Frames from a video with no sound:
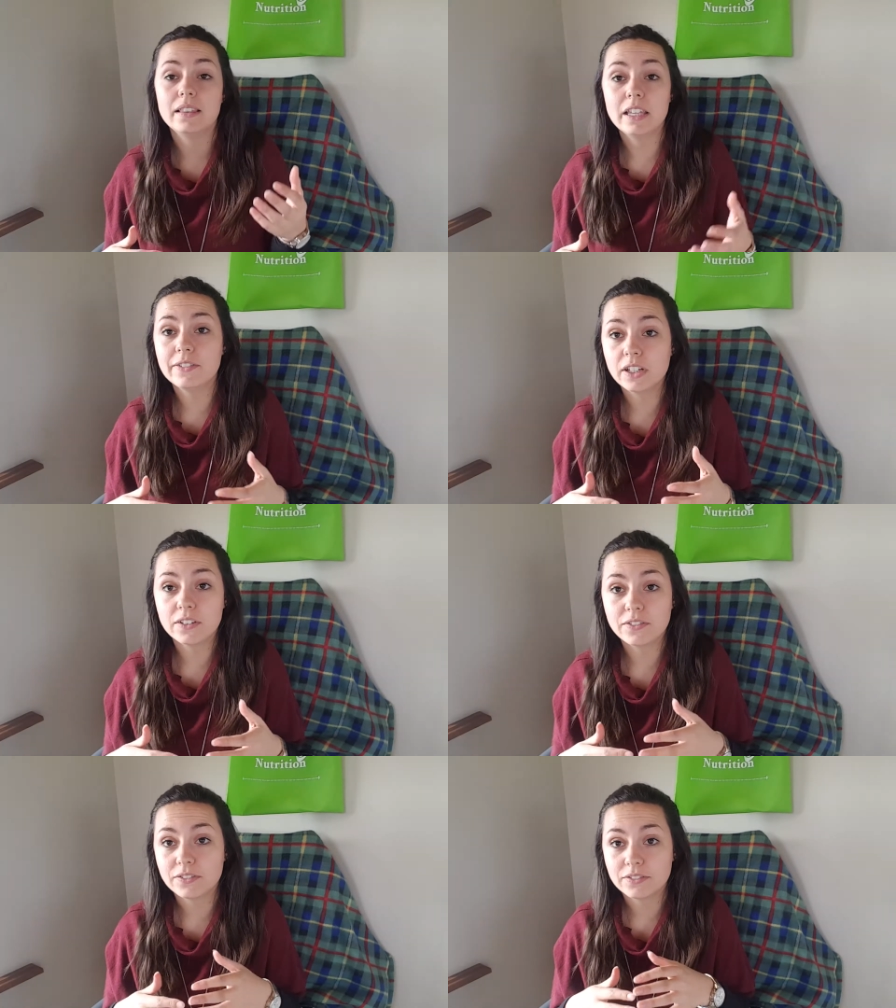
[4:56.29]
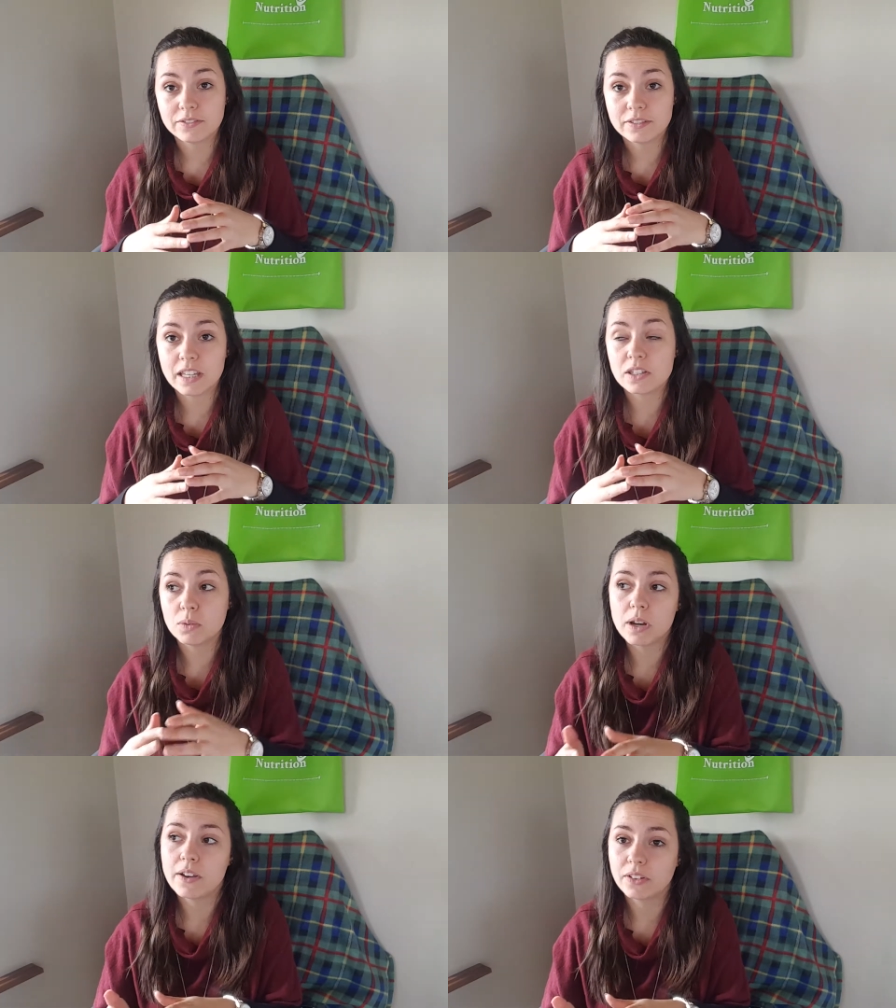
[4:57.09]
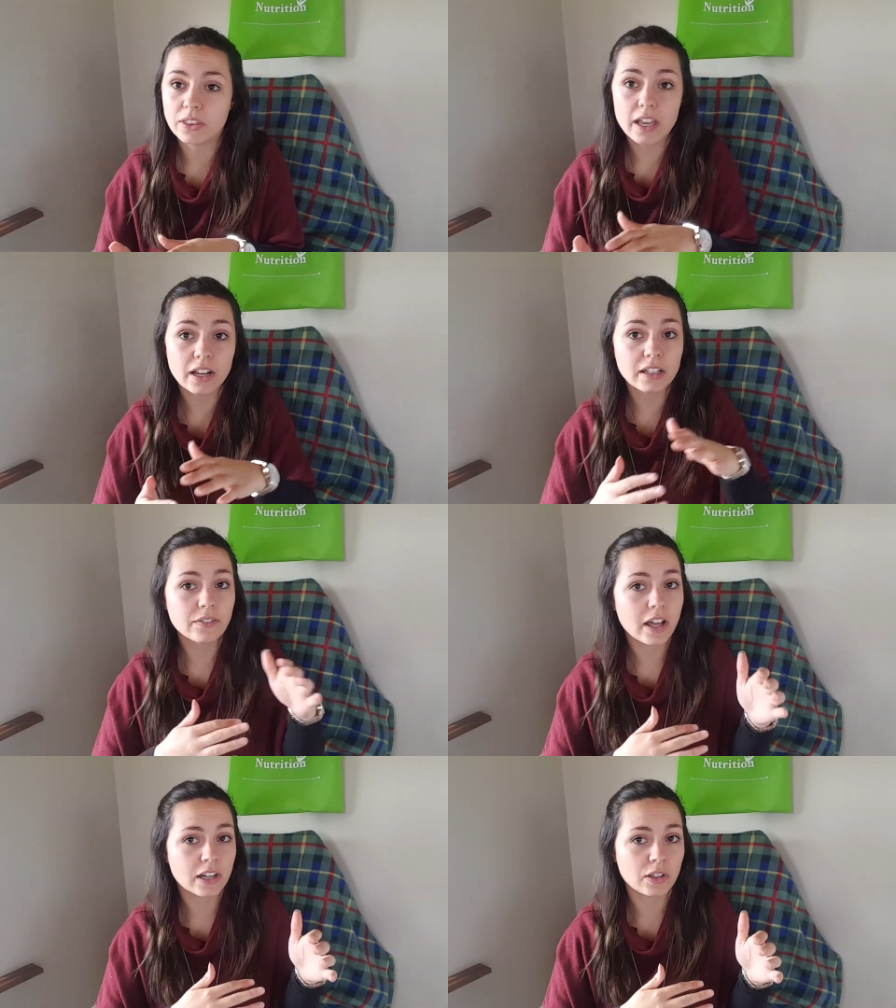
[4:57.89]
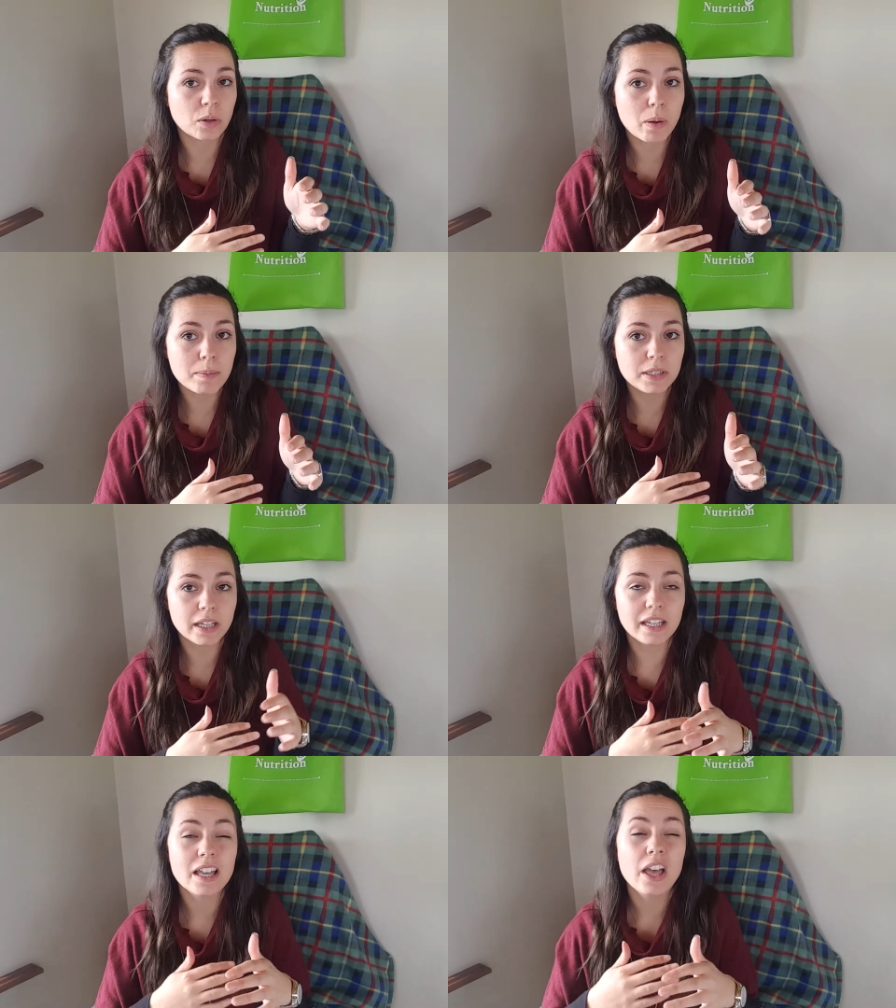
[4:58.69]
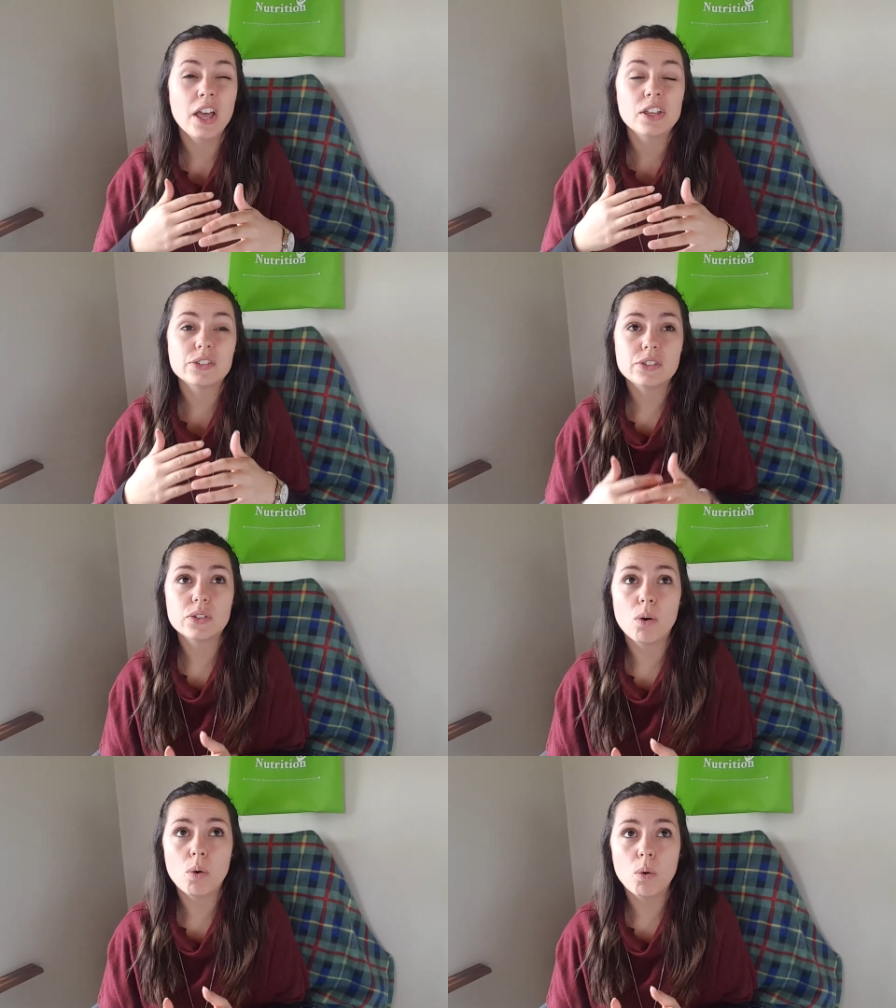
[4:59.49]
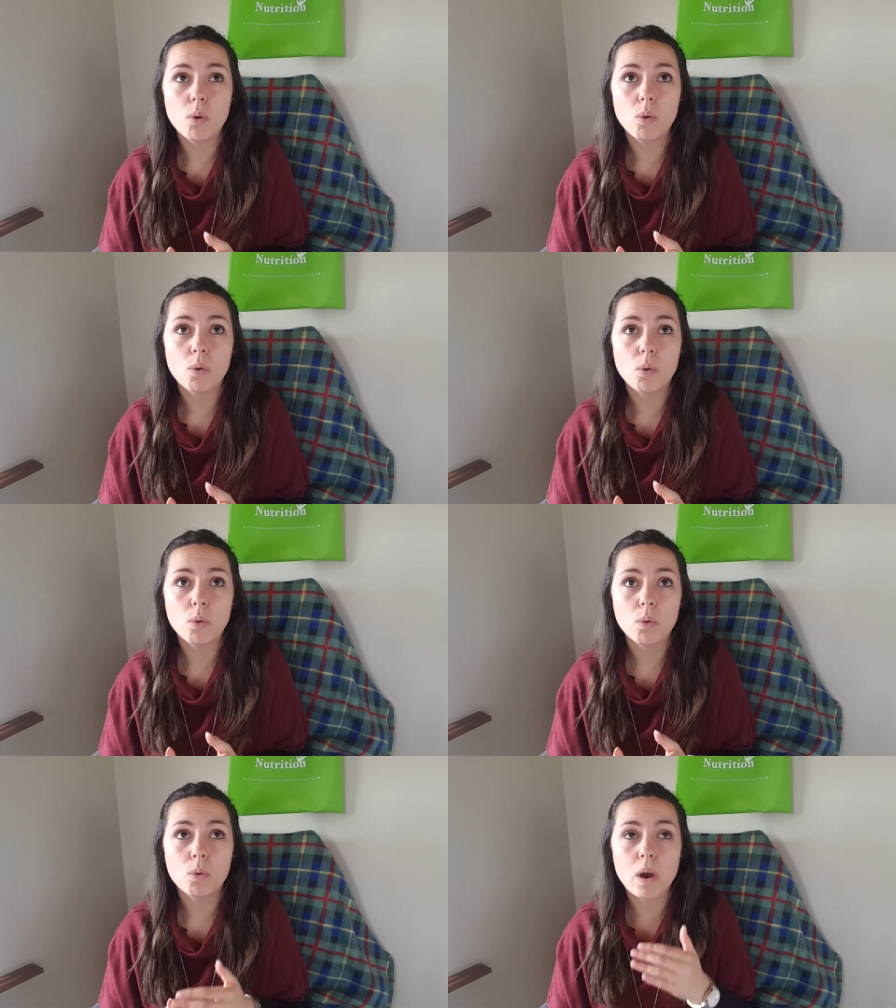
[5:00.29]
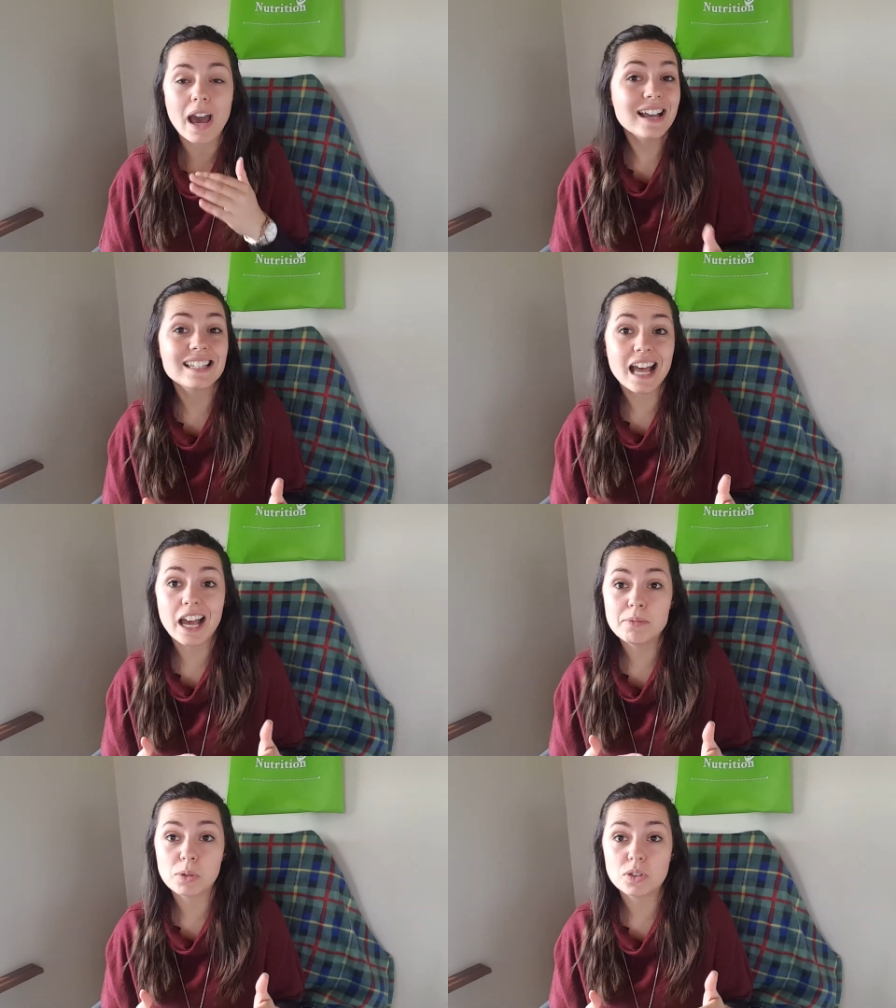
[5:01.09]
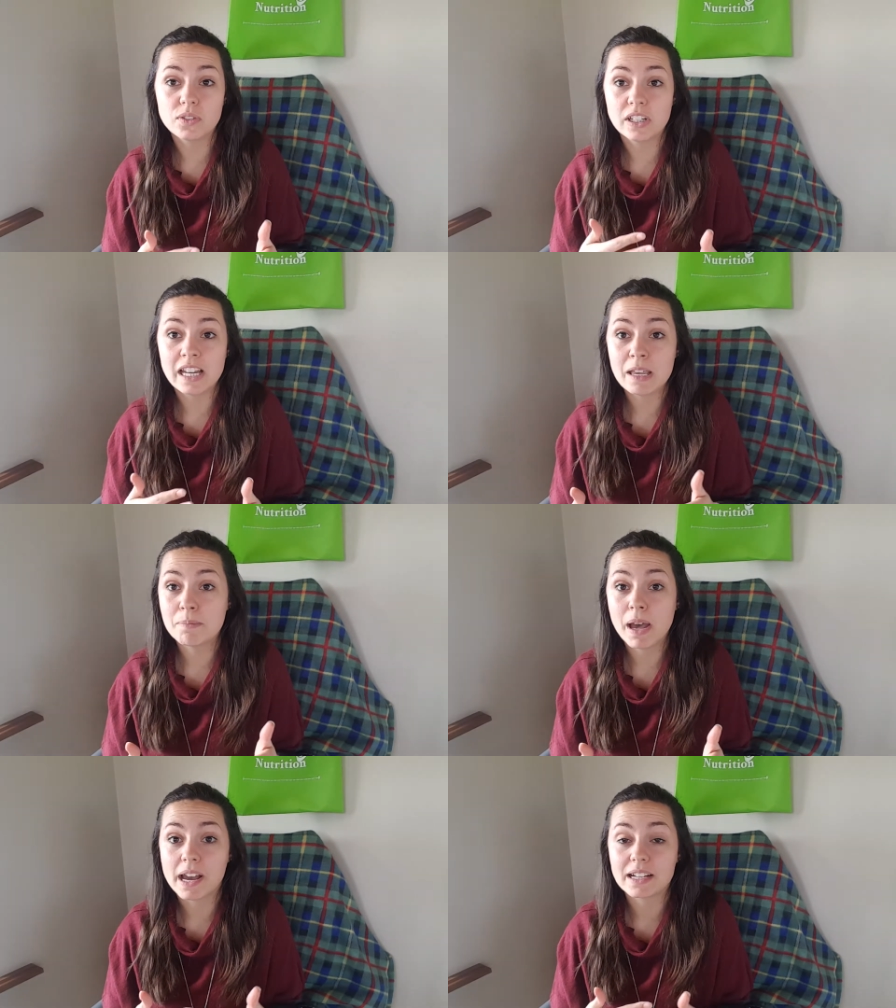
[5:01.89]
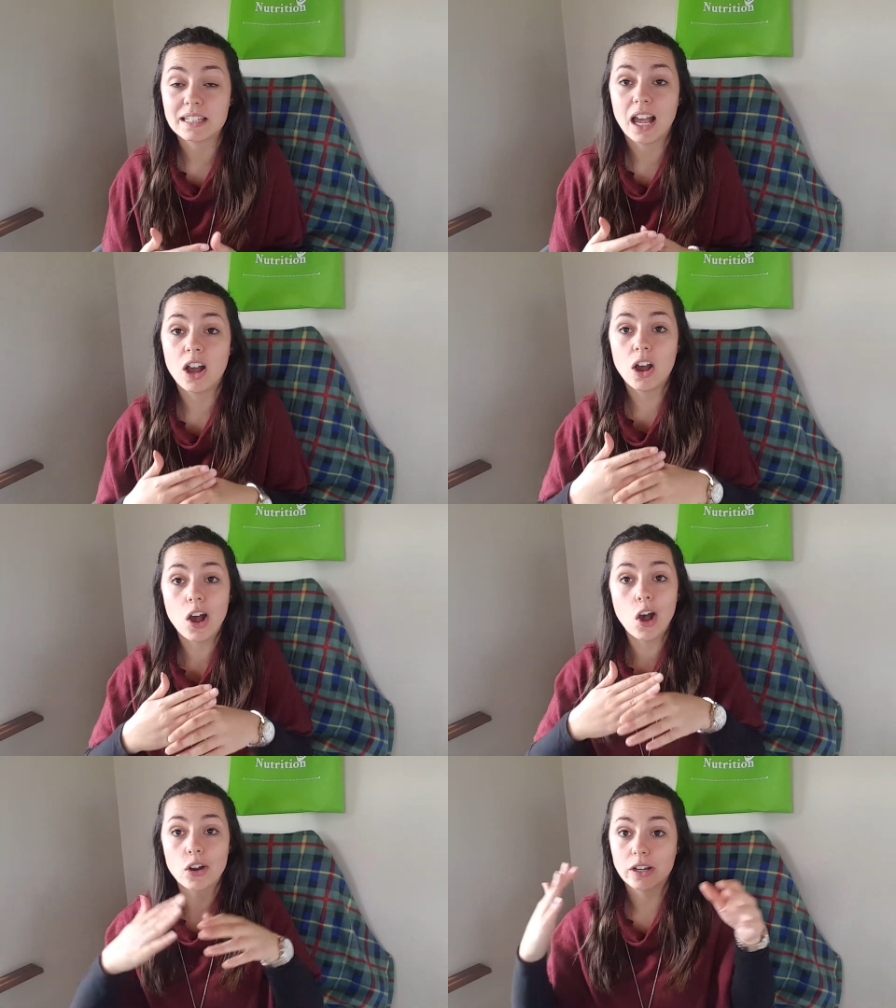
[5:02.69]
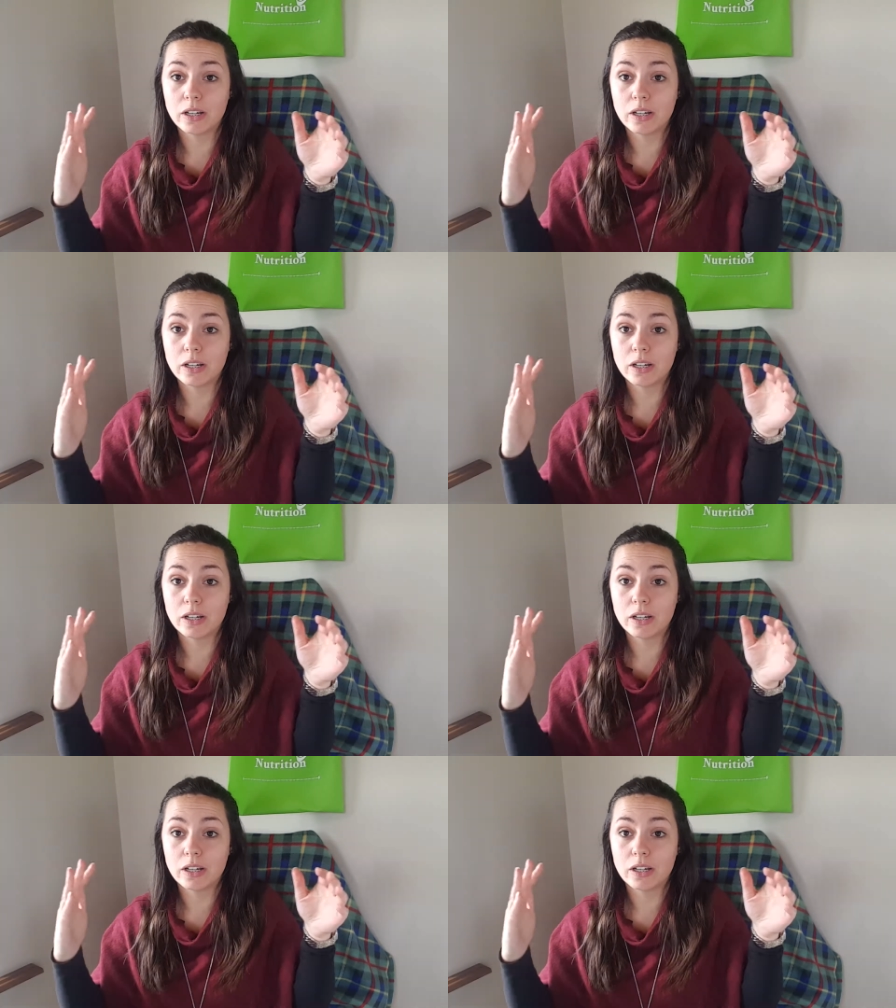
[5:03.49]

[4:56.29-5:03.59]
Even if they don't have it there, they've had it on their website. So has that had much of an impact on